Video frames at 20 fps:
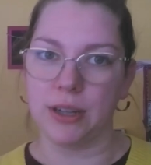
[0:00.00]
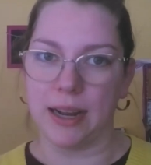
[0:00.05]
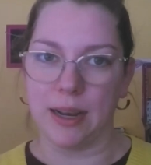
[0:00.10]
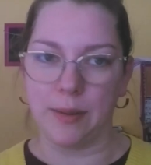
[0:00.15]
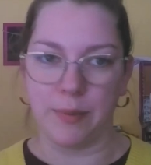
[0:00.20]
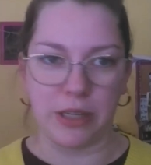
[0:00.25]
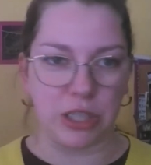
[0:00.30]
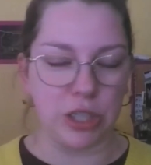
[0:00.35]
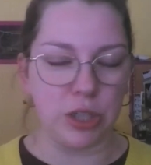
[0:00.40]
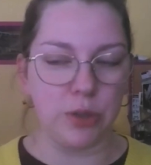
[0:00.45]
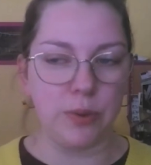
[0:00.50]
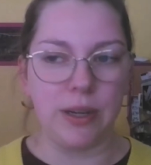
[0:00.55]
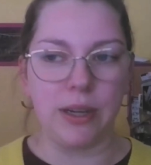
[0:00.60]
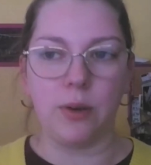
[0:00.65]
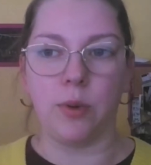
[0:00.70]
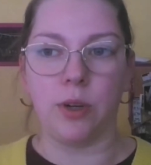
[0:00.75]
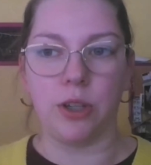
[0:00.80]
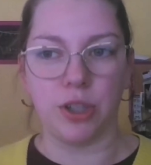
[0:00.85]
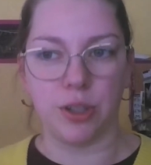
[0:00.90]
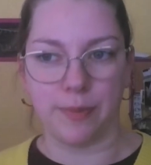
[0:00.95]
I be doing?
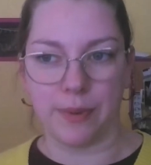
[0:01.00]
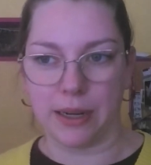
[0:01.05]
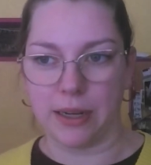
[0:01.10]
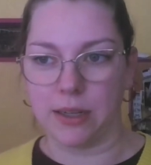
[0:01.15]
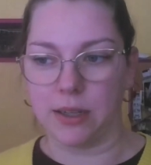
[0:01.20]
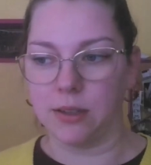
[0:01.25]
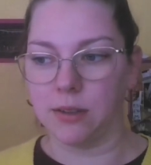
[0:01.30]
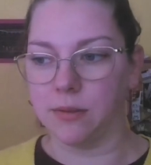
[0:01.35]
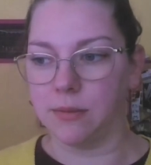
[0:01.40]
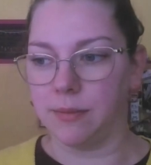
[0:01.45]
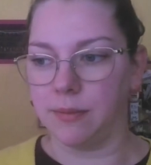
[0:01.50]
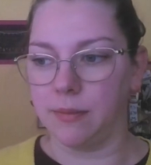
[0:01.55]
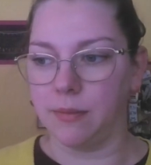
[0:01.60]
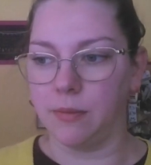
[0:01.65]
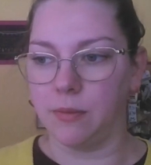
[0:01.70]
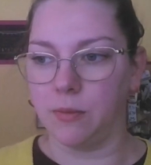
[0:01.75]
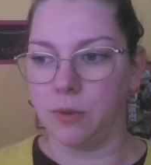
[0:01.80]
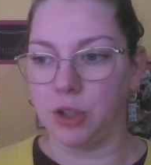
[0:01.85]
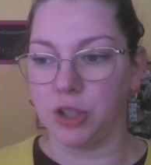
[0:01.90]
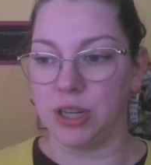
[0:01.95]
What should I
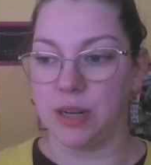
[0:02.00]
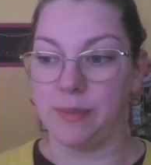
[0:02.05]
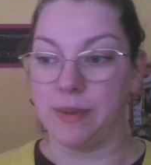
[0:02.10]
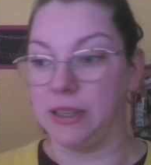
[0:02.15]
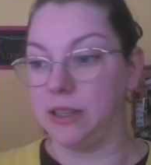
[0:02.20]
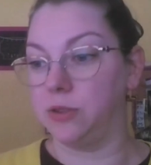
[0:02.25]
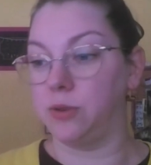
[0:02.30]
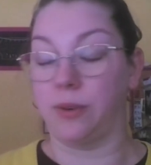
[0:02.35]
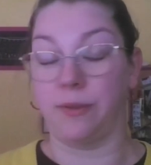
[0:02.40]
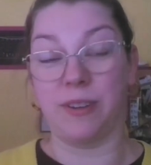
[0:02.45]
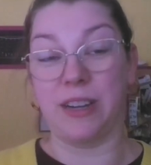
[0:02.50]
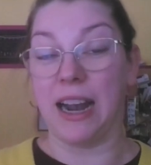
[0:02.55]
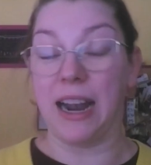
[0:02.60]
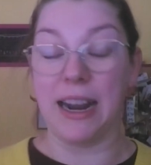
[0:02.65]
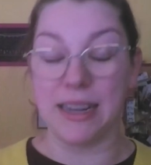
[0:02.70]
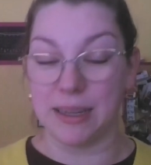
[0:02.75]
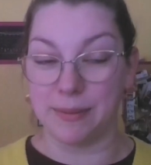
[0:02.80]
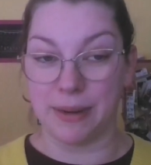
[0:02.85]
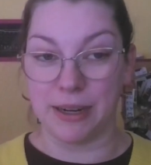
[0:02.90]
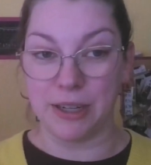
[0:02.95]
be sort of
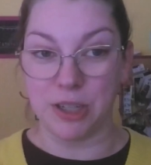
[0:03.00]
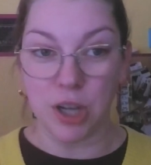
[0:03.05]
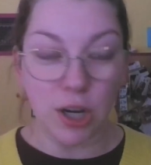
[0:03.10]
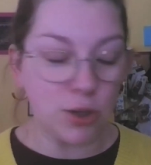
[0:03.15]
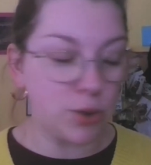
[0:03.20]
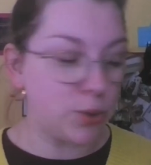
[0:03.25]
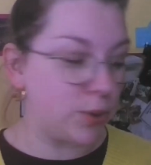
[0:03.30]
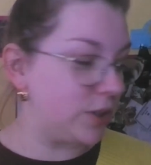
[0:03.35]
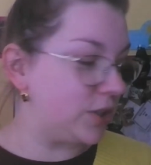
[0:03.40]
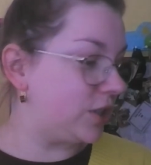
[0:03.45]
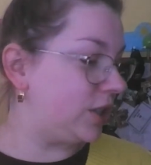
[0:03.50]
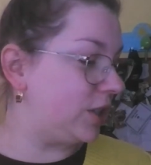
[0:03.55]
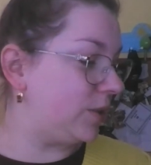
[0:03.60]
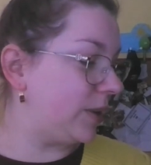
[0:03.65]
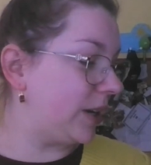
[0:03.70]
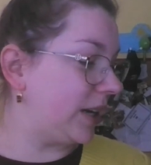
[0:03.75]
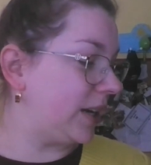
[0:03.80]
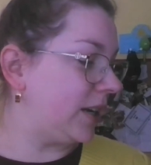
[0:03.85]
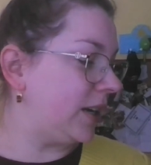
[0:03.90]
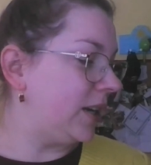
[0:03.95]
guiding my dog towards
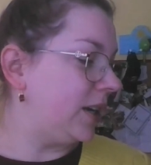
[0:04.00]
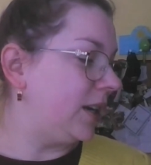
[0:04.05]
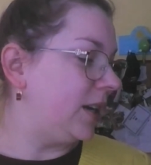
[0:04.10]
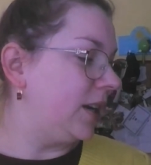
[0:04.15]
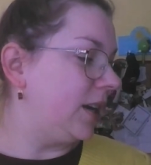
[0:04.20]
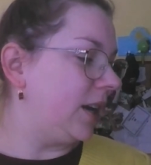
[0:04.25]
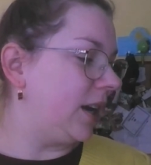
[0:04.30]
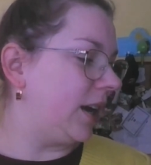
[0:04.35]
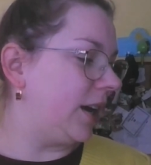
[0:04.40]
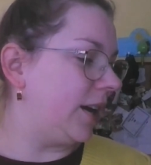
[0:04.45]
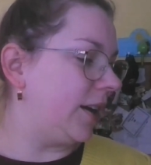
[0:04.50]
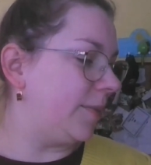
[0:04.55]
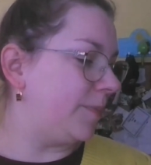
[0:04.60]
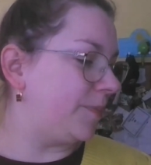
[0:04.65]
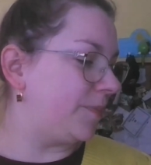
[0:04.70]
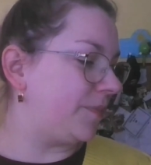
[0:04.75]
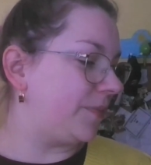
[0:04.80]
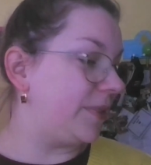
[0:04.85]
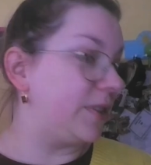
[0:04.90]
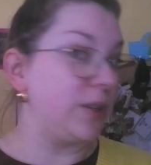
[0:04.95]
doing?
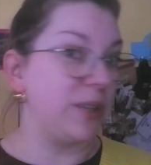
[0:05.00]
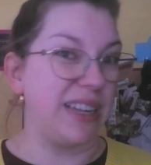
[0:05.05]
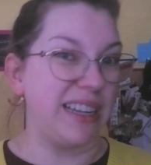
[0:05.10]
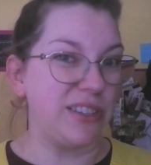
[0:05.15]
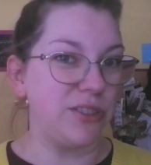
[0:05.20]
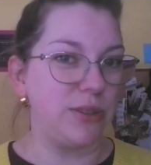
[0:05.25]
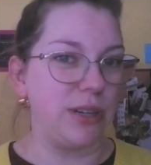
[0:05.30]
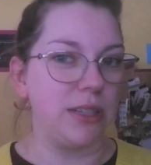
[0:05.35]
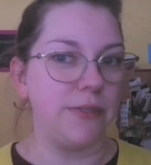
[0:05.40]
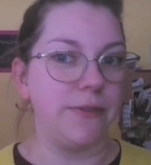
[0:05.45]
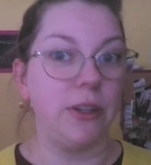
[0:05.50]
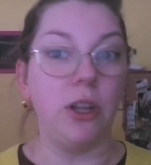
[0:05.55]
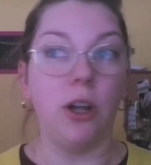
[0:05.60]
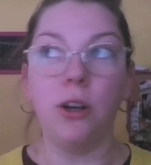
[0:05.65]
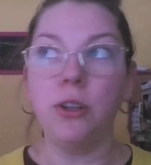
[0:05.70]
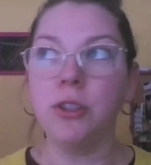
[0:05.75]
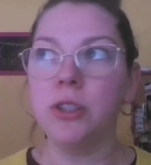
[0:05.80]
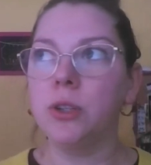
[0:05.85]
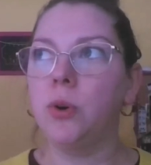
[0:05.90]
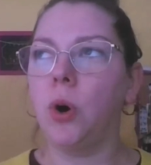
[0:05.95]
So that's stressful.
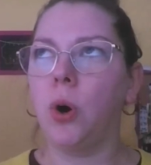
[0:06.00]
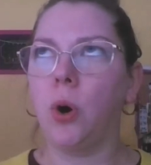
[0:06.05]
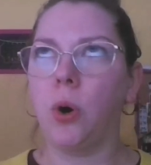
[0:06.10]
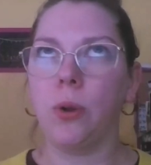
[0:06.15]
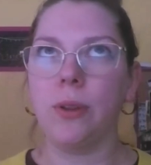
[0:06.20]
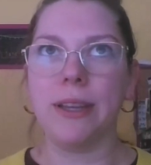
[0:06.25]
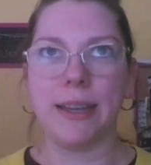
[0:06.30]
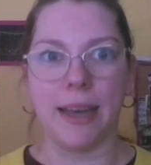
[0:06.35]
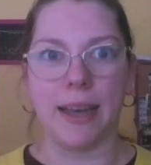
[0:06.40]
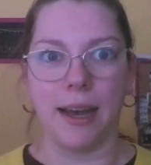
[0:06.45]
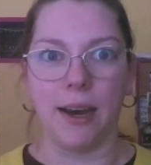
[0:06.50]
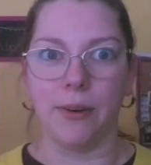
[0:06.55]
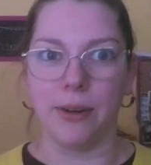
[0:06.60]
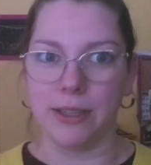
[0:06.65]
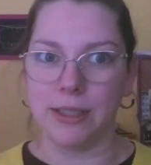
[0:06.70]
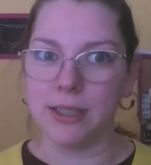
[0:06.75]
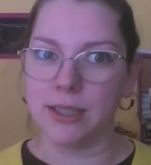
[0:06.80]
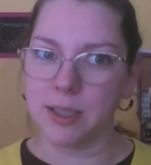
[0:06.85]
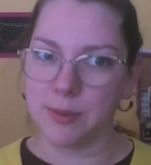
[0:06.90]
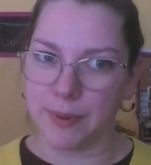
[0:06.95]
Also, holy cow,
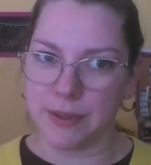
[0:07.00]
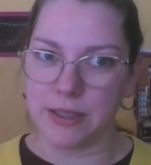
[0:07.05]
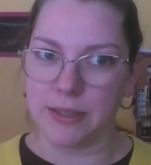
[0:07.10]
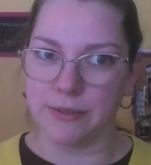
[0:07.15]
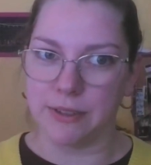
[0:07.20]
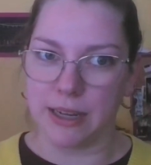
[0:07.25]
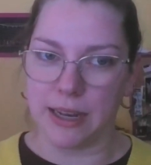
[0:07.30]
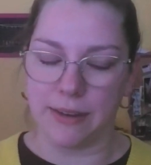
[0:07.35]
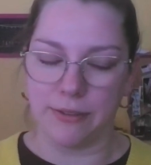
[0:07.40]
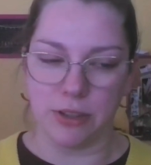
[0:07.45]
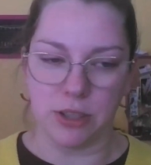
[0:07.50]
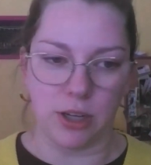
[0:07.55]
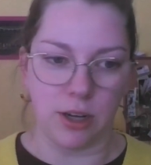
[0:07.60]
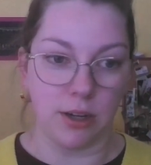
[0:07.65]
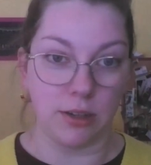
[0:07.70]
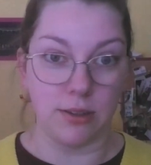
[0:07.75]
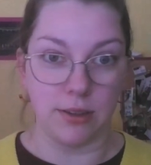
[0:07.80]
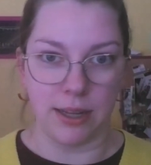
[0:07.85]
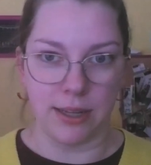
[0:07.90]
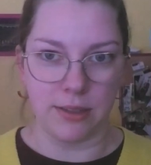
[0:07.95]
it's expensive to have a
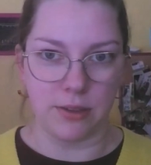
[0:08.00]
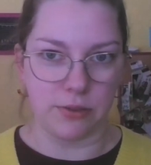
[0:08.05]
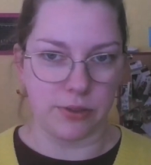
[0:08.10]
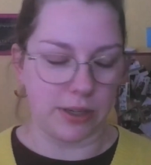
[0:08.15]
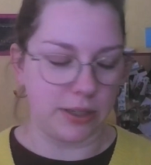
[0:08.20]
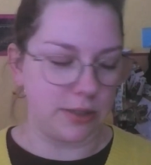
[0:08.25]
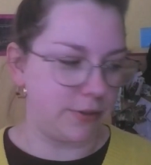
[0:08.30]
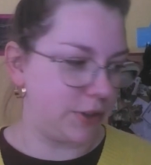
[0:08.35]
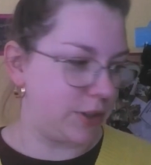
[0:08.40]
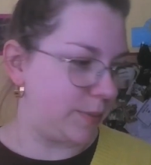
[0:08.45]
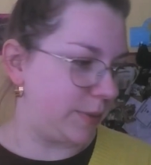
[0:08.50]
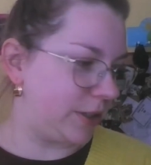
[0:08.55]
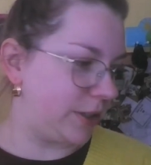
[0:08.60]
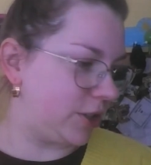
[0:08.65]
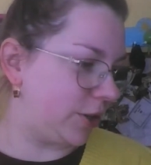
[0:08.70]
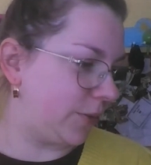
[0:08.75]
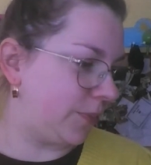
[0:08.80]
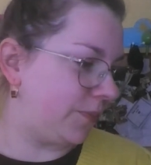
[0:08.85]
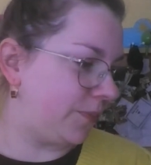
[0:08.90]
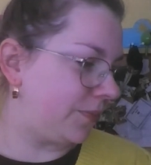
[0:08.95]
dog. That's stressful to me
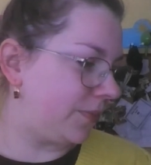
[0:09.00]
too.